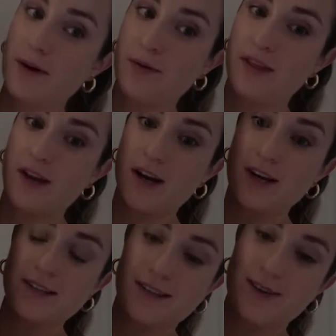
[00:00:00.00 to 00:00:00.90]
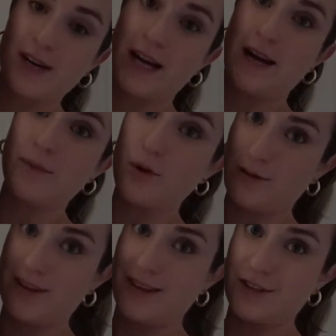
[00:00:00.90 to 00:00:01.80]
way there considering I'm
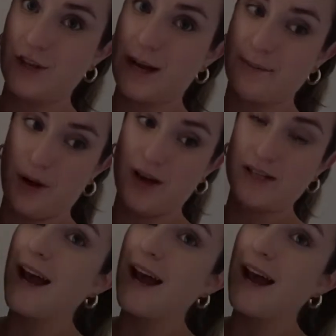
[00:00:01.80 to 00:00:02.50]
holding this giant box.